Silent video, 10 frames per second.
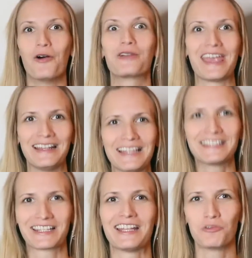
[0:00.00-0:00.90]
Okay,
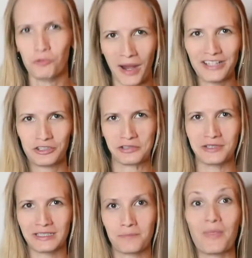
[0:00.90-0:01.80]
let's get right to
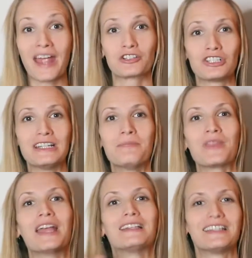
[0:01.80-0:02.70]
it. Actually,
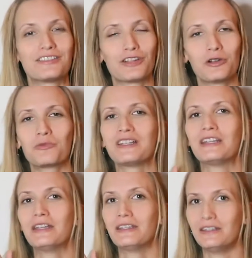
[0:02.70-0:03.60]
let's start with
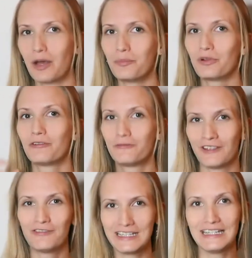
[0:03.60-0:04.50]
number
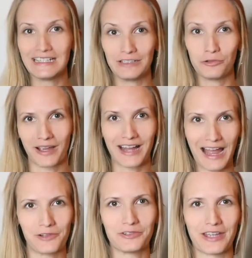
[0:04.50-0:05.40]
15 and do a
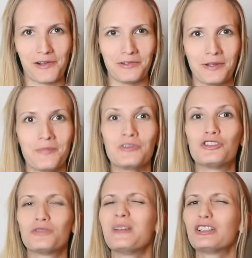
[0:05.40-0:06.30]
countdown.
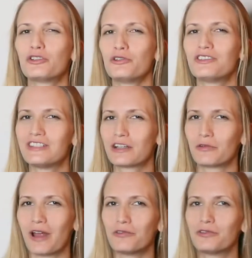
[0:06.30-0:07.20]
Just make sure you stick
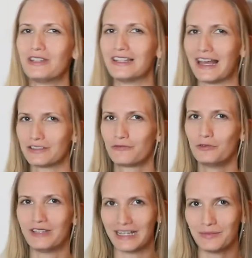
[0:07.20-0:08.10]
around to the last
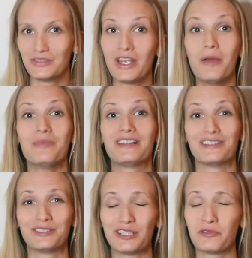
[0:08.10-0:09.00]
few names
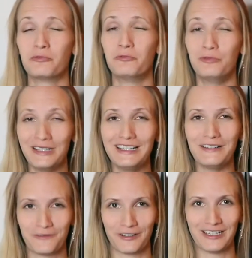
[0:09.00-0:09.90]
because they're
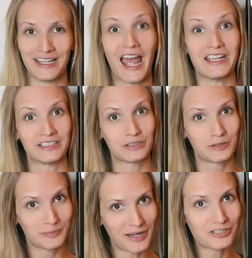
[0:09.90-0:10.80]
really funny. I
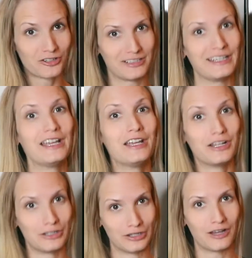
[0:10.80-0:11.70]
especially
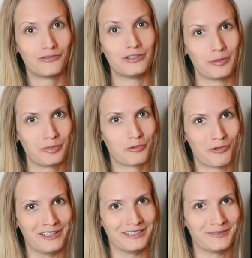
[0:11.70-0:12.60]
love number
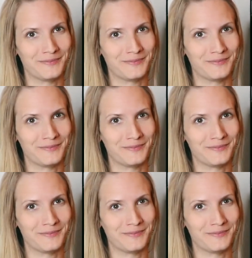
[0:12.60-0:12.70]
one.